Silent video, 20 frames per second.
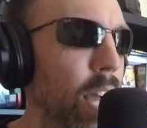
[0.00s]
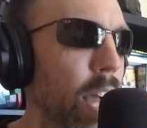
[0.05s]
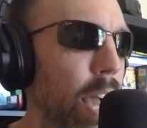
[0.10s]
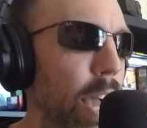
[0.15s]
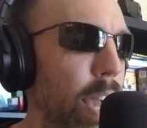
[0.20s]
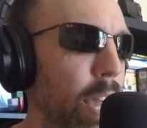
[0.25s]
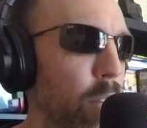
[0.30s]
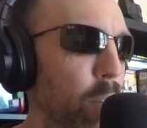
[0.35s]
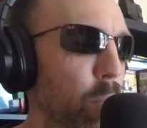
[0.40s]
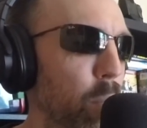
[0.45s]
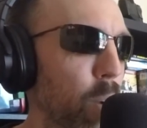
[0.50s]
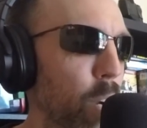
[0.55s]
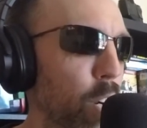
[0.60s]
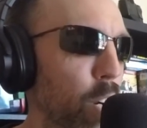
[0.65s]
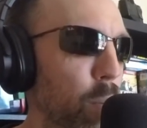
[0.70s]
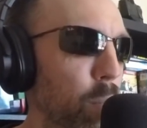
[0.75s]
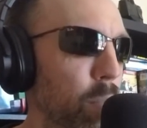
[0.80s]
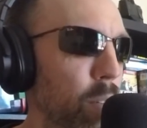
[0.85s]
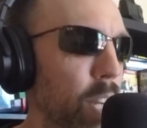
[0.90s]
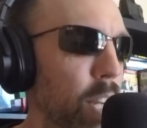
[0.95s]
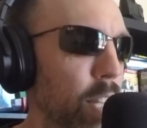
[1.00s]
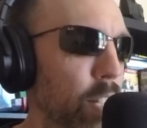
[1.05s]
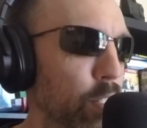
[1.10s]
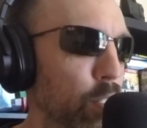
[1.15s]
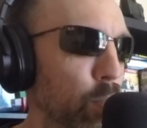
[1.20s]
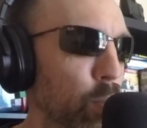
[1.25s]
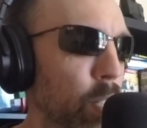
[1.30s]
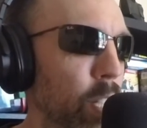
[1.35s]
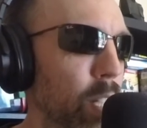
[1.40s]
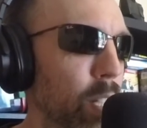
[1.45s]
And what our brain
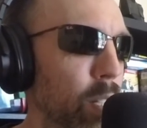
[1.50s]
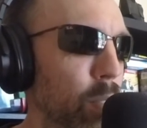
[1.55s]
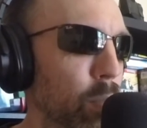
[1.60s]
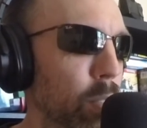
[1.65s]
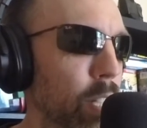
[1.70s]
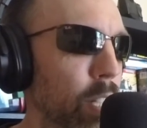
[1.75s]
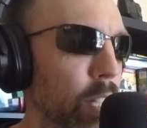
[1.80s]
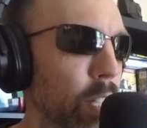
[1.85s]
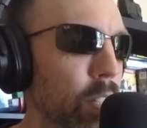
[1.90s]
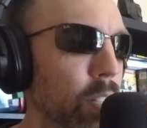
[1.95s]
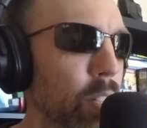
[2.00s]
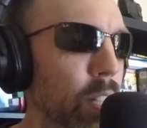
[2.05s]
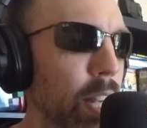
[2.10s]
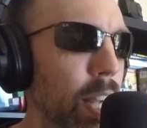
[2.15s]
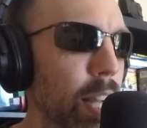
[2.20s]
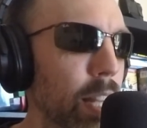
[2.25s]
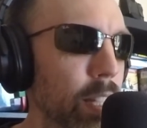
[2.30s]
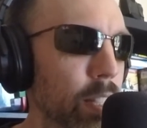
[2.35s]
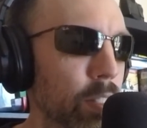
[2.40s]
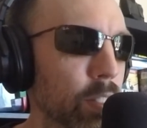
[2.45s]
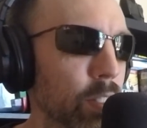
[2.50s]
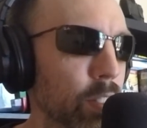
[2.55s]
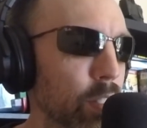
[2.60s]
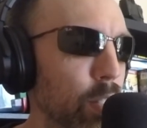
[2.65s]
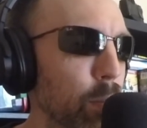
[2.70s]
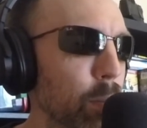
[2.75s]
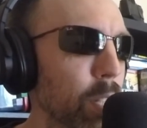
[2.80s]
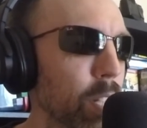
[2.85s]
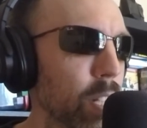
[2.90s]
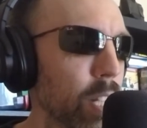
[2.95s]
is really, really good at is
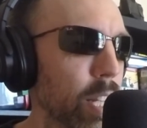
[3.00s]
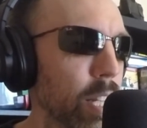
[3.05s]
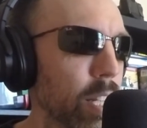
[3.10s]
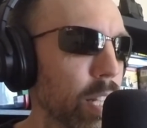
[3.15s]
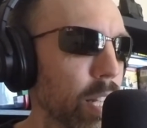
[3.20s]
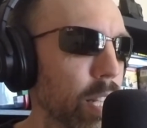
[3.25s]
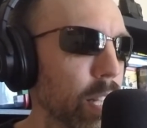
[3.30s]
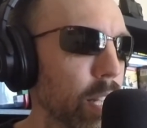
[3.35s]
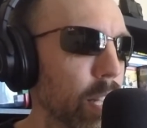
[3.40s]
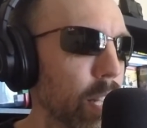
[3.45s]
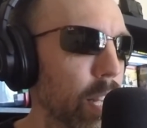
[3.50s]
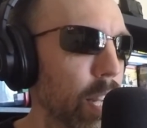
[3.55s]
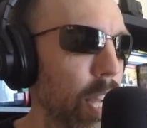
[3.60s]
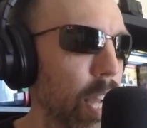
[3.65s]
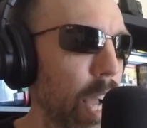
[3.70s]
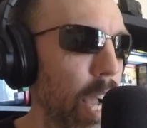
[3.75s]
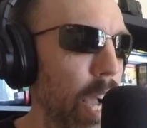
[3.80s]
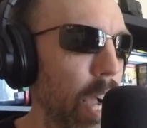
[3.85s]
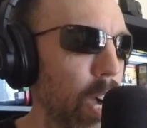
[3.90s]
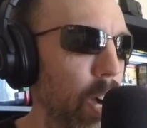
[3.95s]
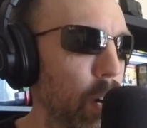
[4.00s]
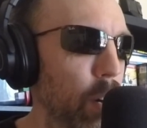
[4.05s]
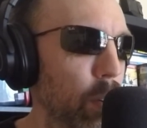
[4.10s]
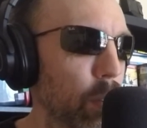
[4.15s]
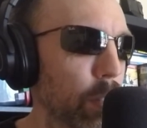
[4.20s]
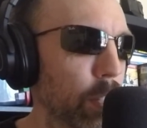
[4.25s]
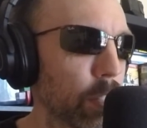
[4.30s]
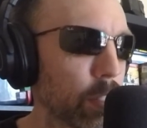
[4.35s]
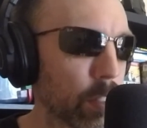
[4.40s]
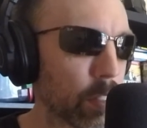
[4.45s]
simulating
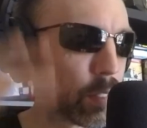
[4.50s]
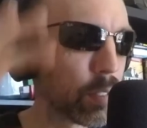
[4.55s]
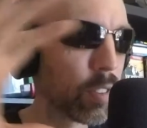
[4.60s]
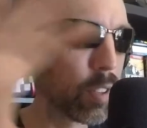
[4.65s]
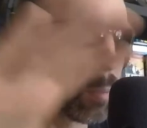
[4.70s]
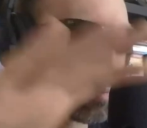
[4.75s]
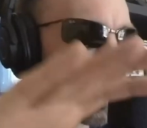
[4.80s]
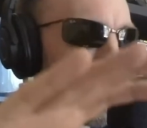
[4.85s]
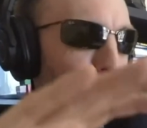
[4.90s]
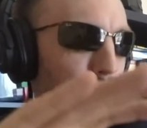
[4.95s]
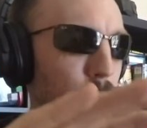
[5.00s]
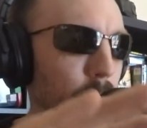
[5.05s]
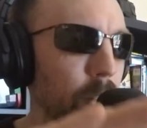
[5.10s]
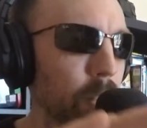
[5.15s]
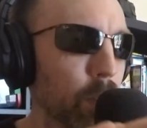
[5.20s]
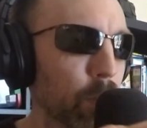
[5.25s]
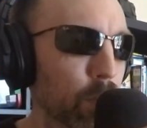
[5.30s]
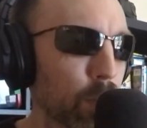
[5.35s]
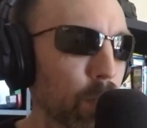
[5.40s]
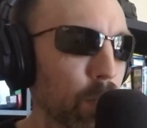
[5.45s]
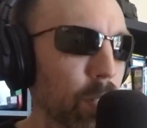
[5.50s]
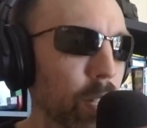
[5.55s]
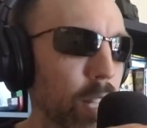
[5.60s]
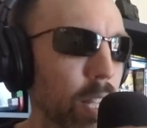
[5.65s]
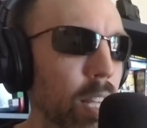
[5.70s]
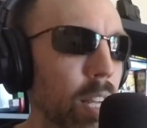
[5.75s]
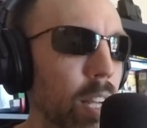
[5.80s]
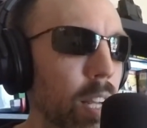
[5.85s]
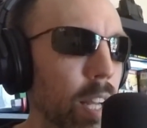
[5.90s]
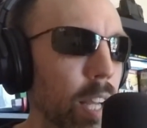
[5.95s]
how, this is something I believe
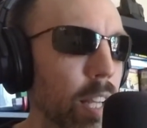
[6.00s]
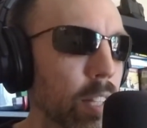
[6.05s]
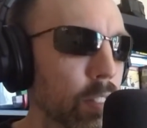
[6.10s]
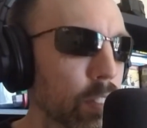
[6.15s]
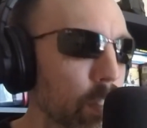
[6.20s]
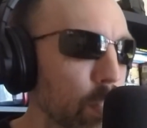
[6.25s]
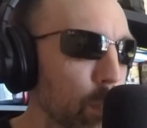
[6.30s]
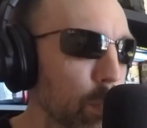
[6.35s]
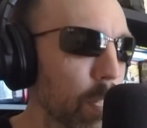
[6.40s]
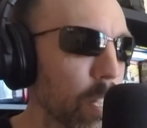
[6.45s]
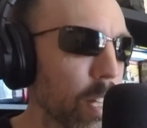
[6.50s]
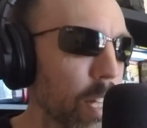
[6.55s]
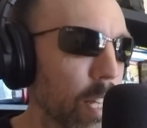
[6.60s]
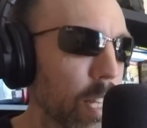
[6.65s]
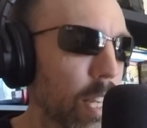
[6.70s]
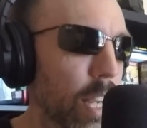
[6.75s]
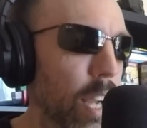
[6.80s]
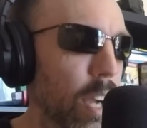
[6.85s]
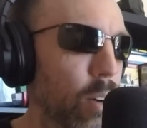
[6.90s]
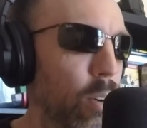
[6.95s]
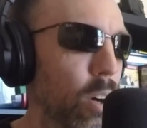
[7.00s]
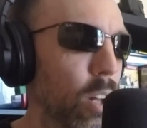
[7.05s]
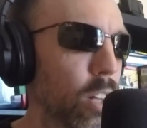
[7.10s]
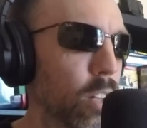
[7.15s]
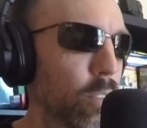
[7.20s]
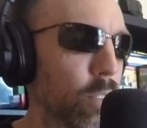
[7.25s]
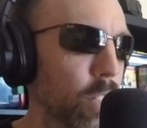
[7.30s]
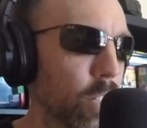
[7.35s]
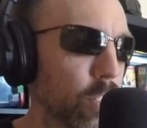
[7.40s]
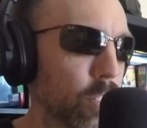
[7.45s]
truly, it's simulating how all
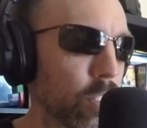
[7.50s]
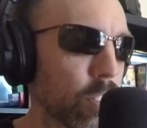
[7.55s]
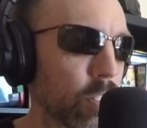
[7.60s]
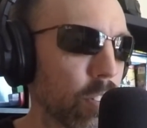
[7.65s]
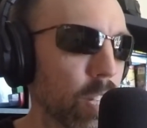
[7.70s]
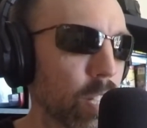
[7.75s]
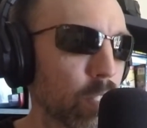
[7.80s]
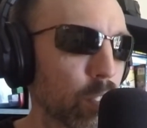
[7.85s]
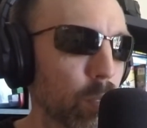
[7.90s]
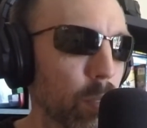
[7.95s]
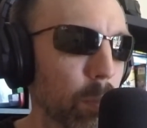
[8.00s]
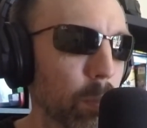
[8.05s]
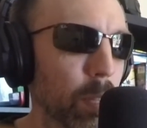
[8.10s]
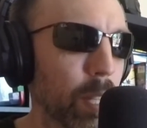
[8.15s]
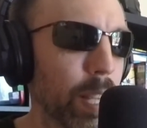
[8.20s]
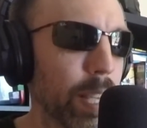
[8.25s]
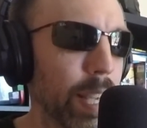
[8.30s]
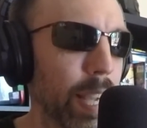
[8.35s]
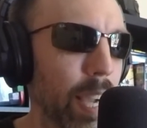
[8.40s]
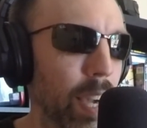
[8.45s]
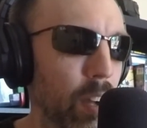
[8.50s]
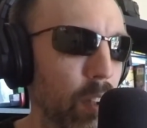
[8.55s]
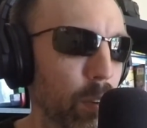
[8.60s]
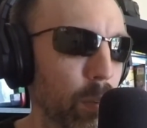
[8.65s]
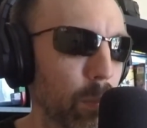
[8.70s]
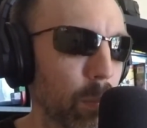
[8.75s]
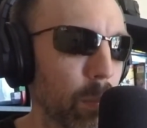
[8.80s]
of these strings will play out.